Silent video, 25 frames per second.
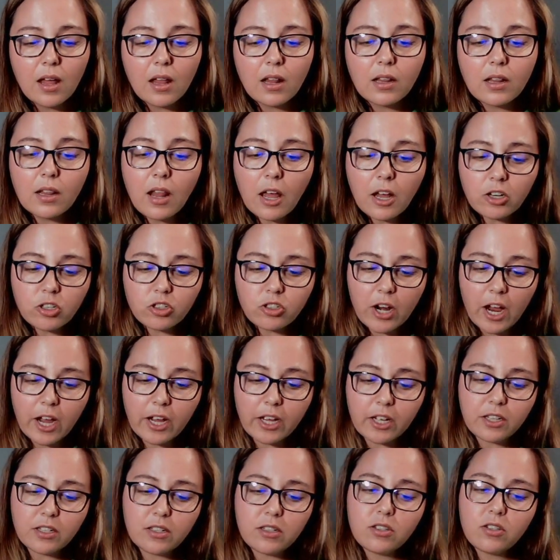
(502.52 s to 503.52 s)

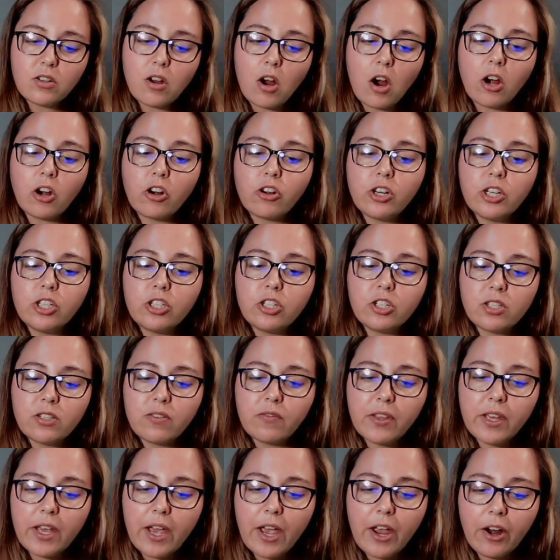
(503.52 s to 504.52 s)
Luckdragons are creatures of
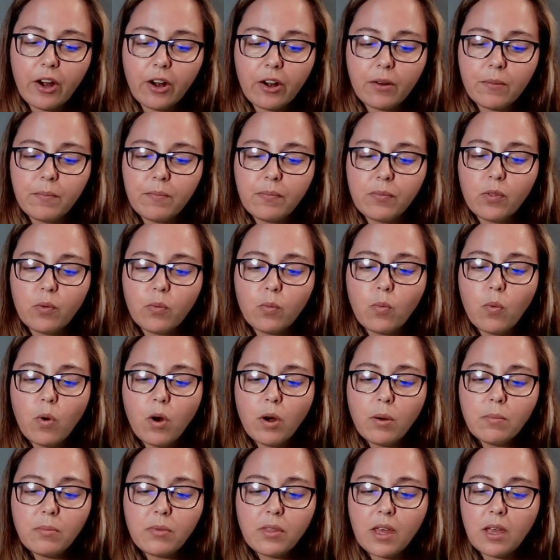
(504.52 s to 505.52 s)
the air,
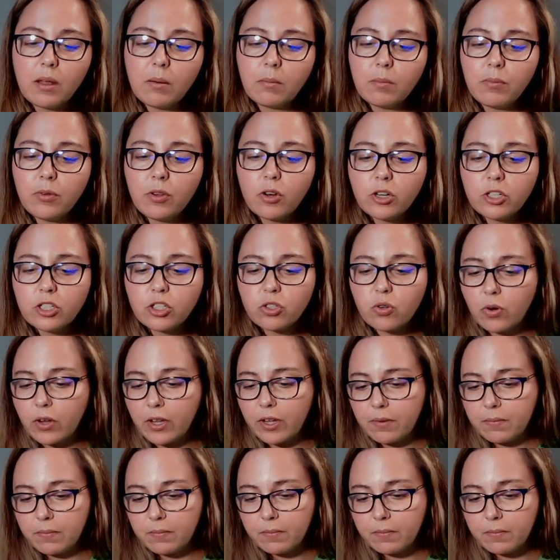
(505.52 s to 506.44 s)
warmth and pure joy.